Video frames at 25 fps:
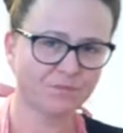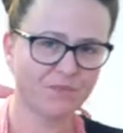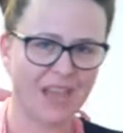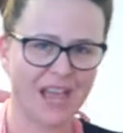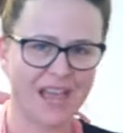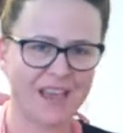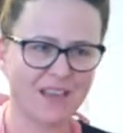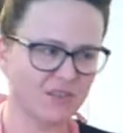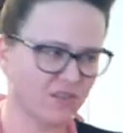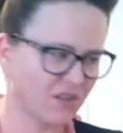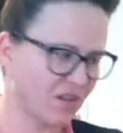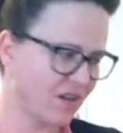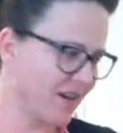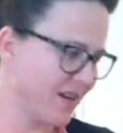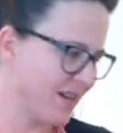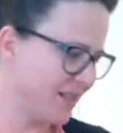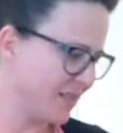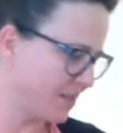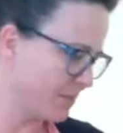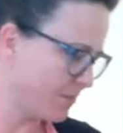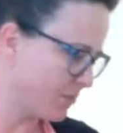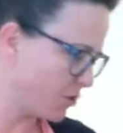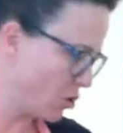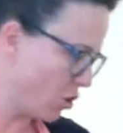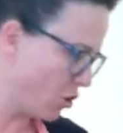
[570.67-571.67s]
That is going to need
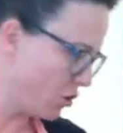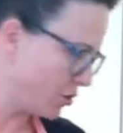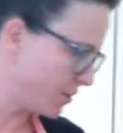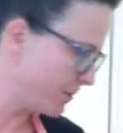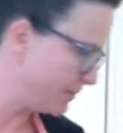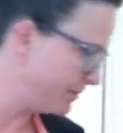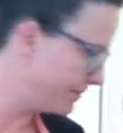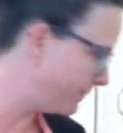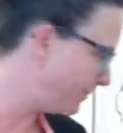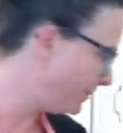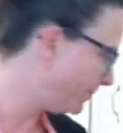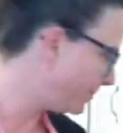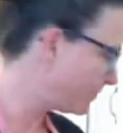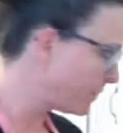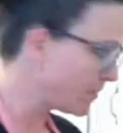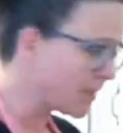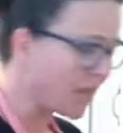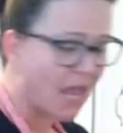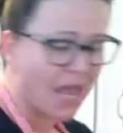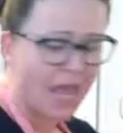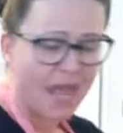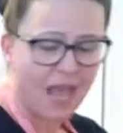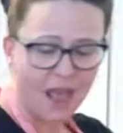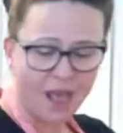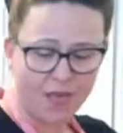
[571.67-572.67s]
some salt.
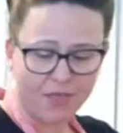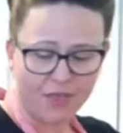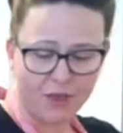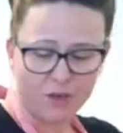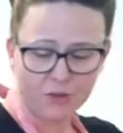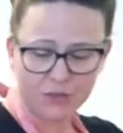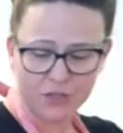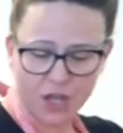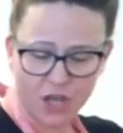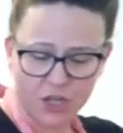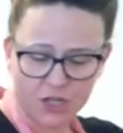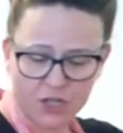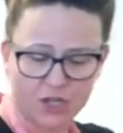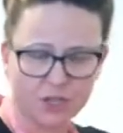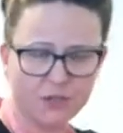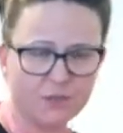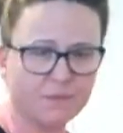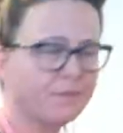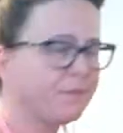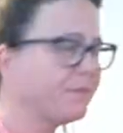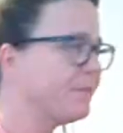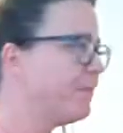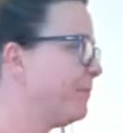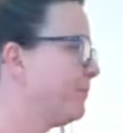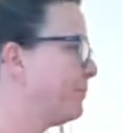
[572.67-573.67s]
Now those
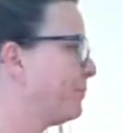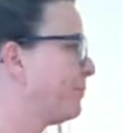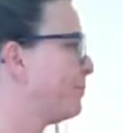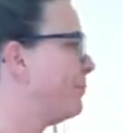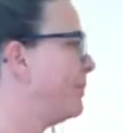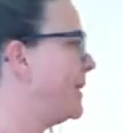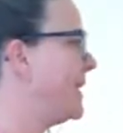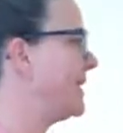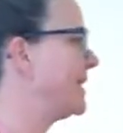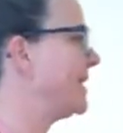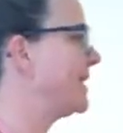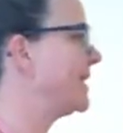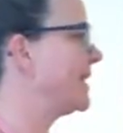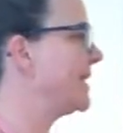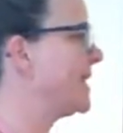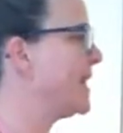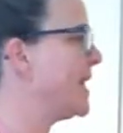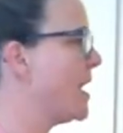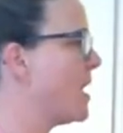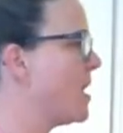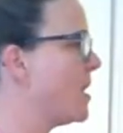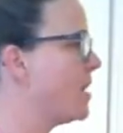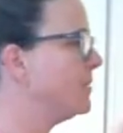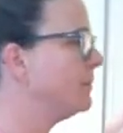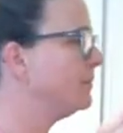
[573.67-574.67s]
onion pieces in
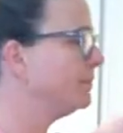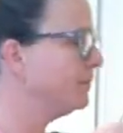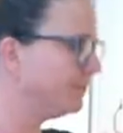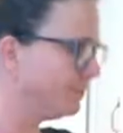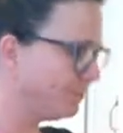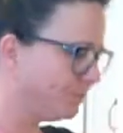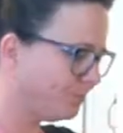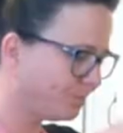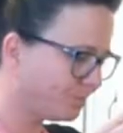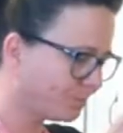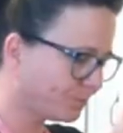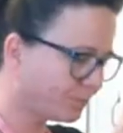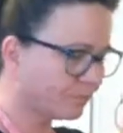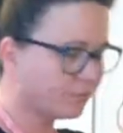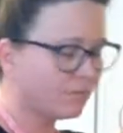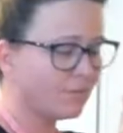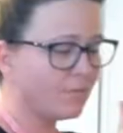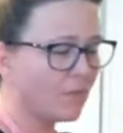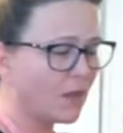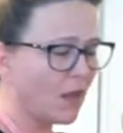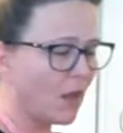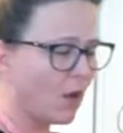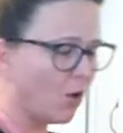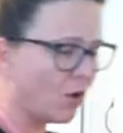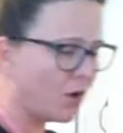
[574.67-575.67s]
there,
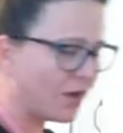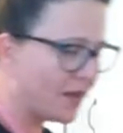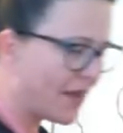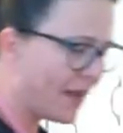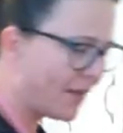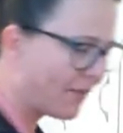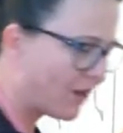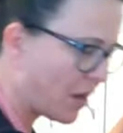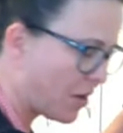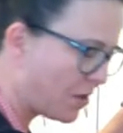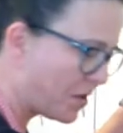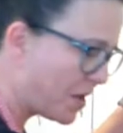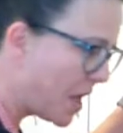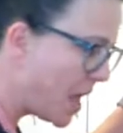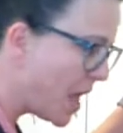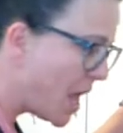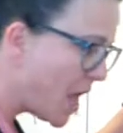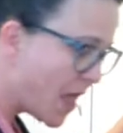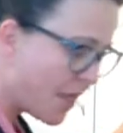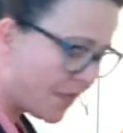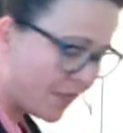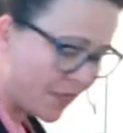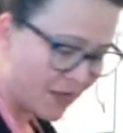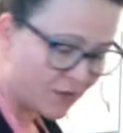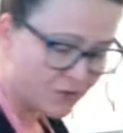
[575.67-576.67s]
I already have it out.
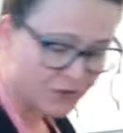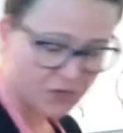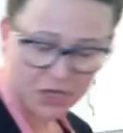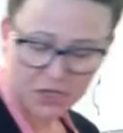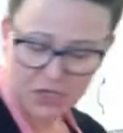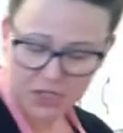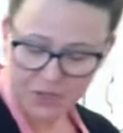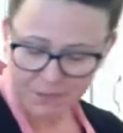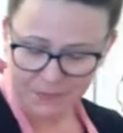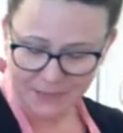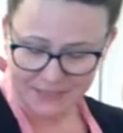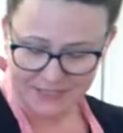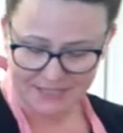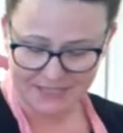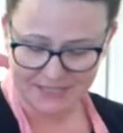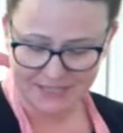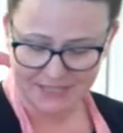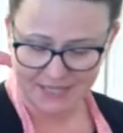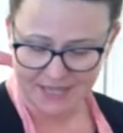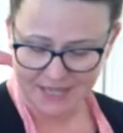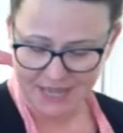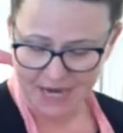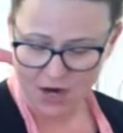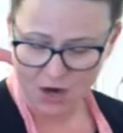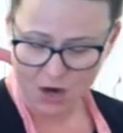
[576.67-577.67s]
Those onion pieces
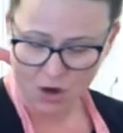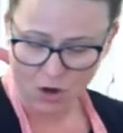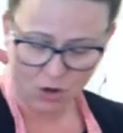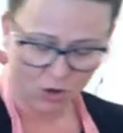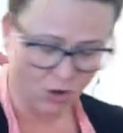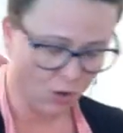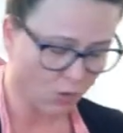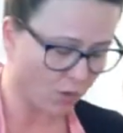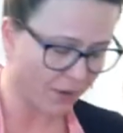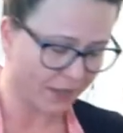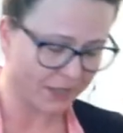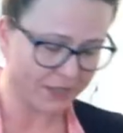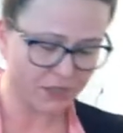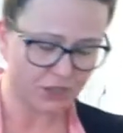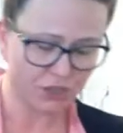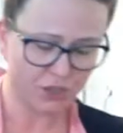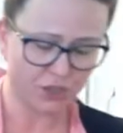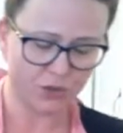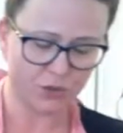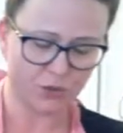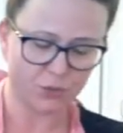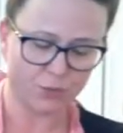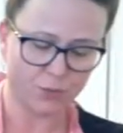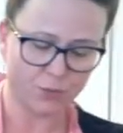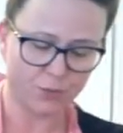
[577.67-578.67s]
in there are going
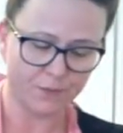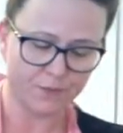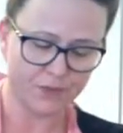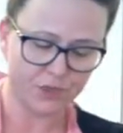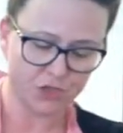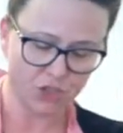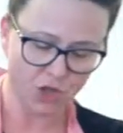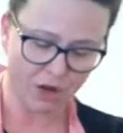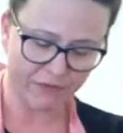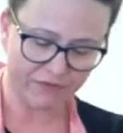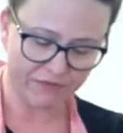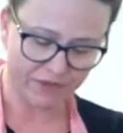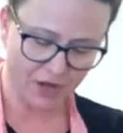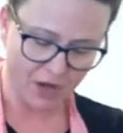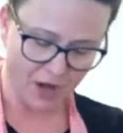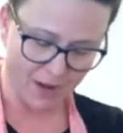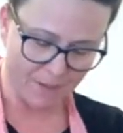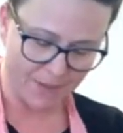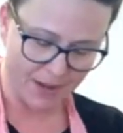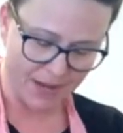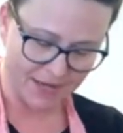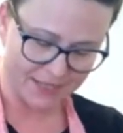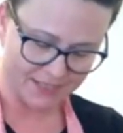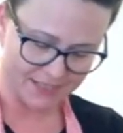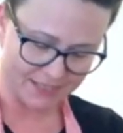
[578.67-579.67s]
to soften
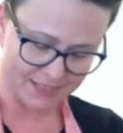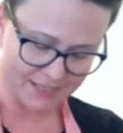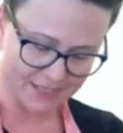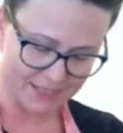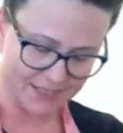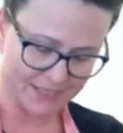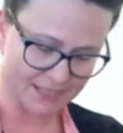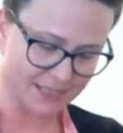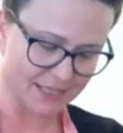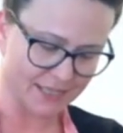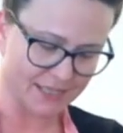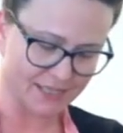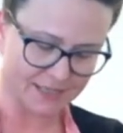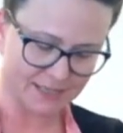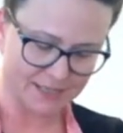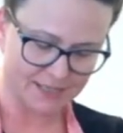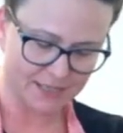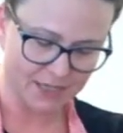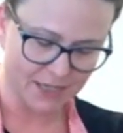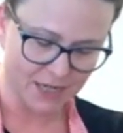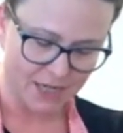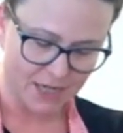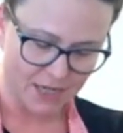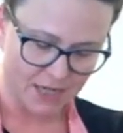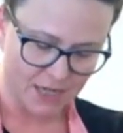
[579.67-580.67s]
up as this sits.
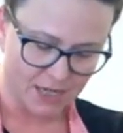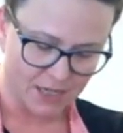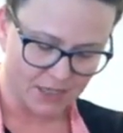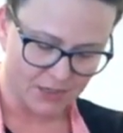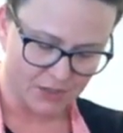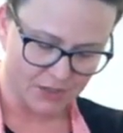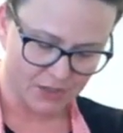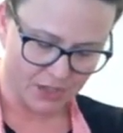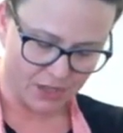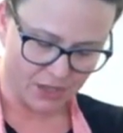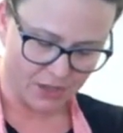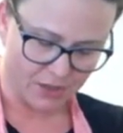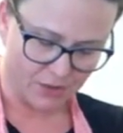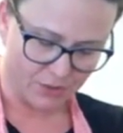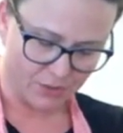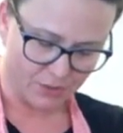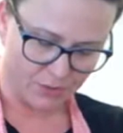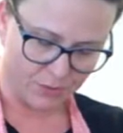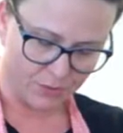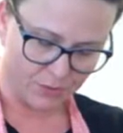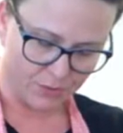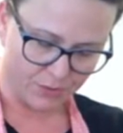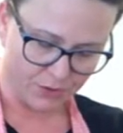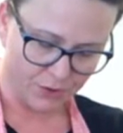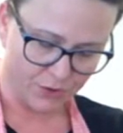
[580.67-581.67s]

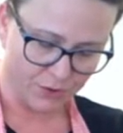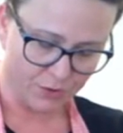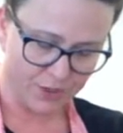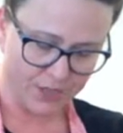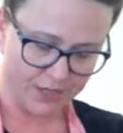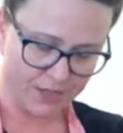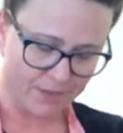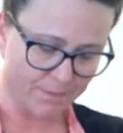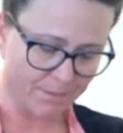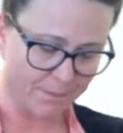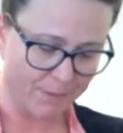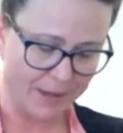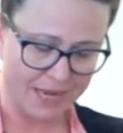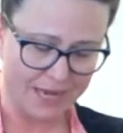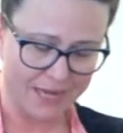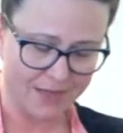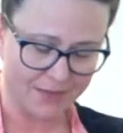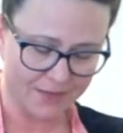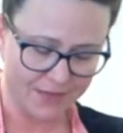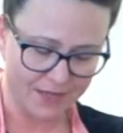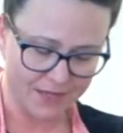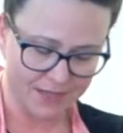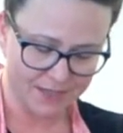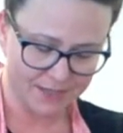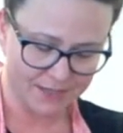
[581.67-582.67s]
So you can bake
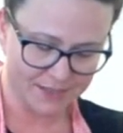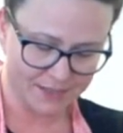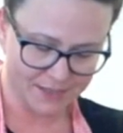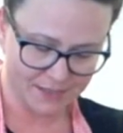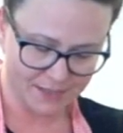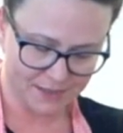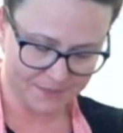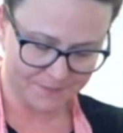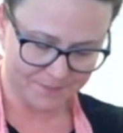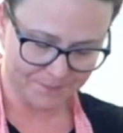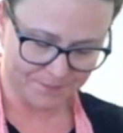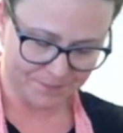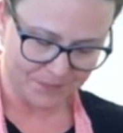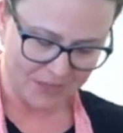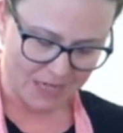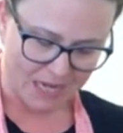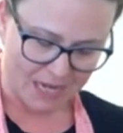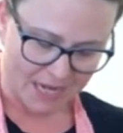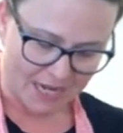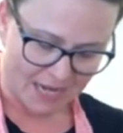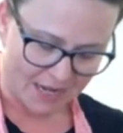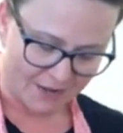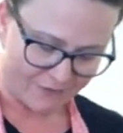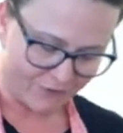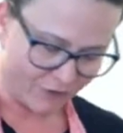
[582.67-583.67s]
this.
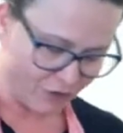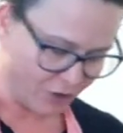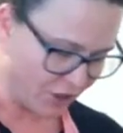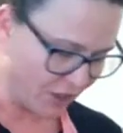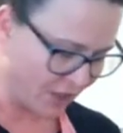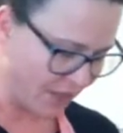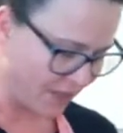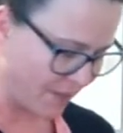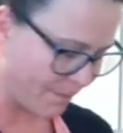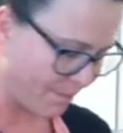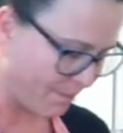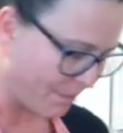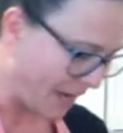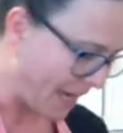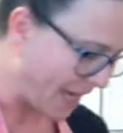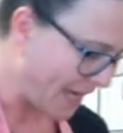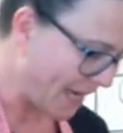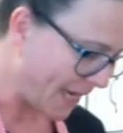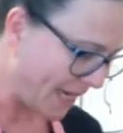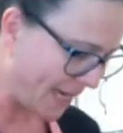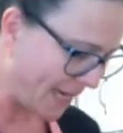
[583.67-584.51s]
If you're going to bake